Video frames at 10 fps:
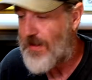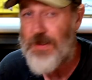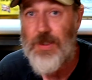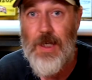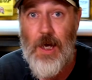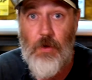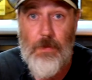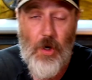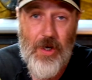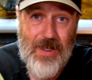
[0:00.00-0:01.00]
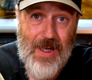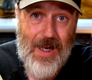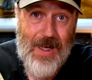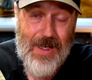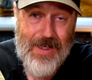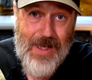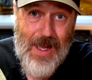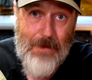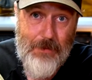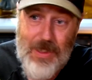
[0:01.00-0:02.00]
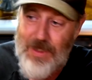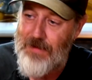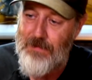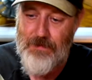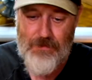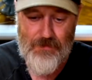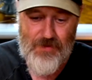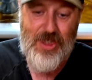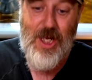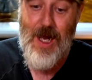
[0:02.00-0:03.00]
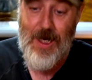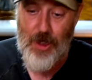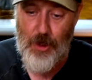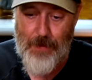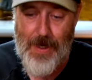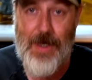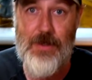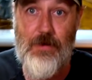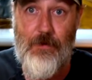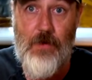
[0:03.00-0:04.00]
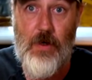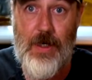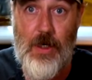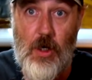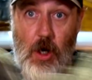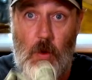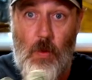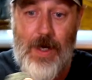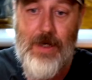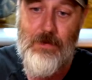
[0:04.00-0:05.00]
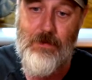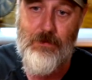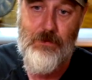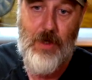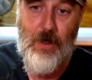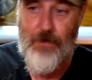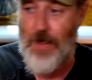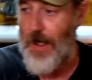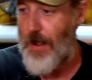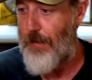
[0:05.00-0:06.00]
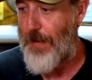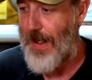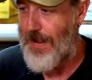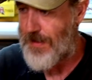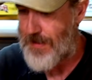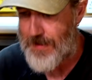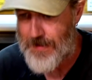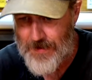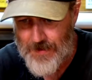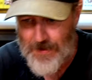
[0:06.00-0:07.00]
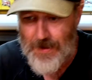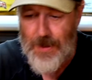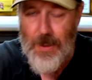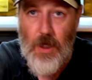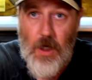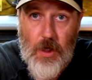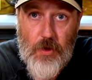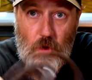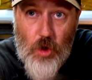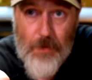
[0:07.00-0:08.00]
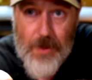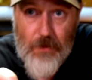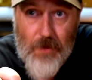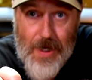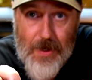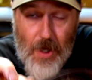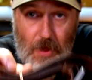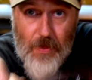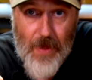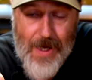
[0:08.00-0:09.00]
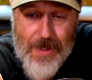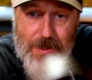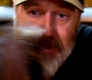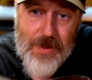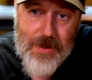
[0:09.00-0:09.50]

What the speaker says: is to go with my camping cargo pants. Very lightweight pair of cargo pants. Normally run that,